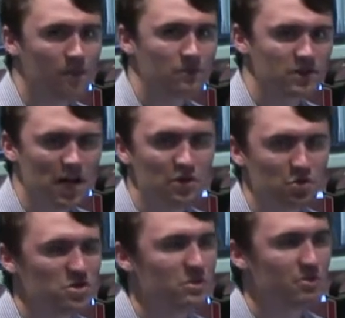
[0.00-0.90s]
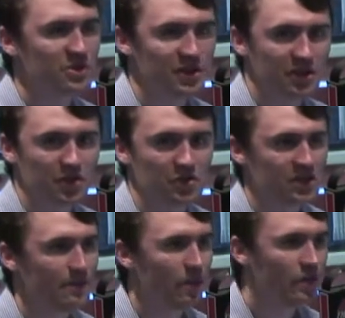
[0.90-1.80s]
Ted Cruz in particular is
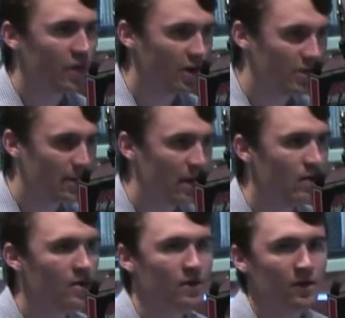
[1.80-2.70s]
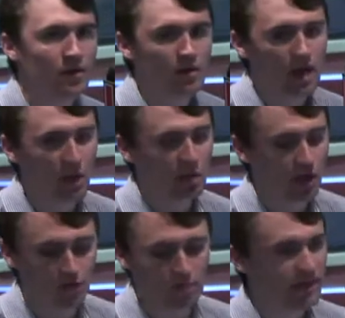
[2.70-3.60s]
able to talk about how
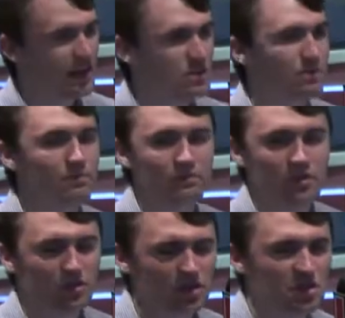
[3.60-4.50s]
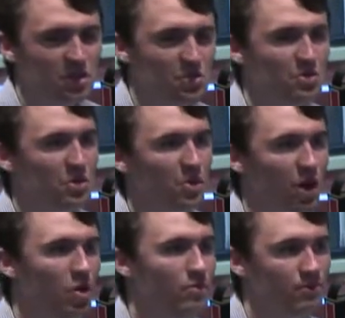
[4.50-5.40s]
government has continued to
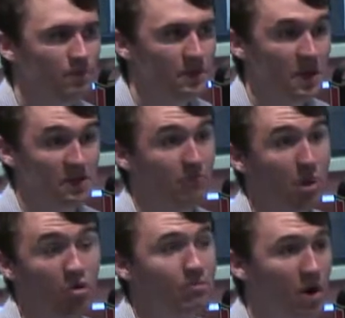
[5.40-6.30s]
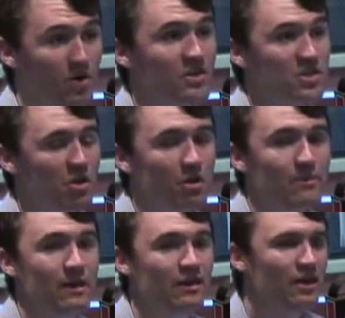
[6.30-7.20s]
grow because of both parties'
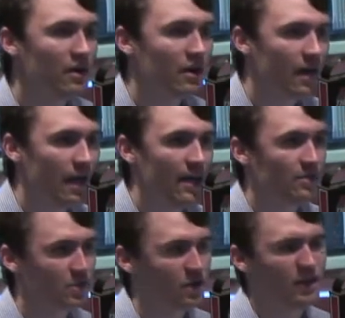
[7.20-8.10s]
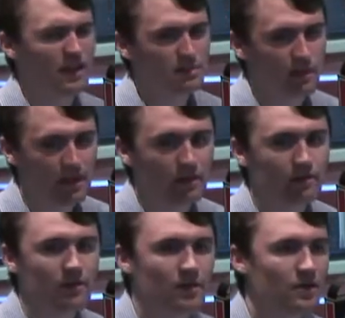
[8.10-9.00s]
agreement and really has made
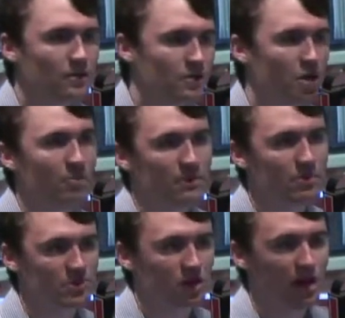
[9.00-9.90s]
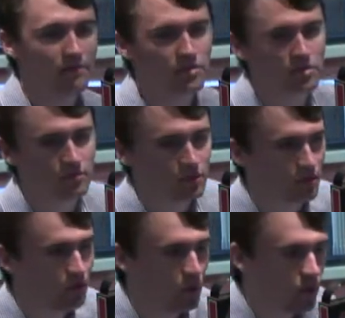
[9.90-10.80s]
young people's lives
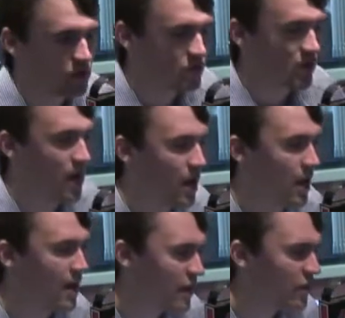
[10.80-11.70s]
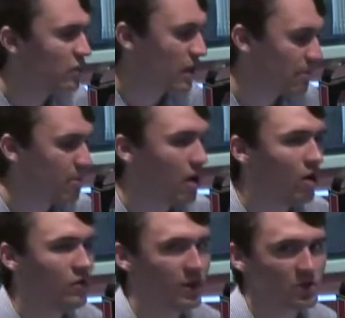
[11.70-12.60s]
for the worse. And I think Rand Paul,
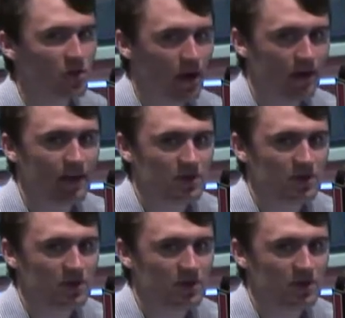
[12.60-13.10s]
to his credit, has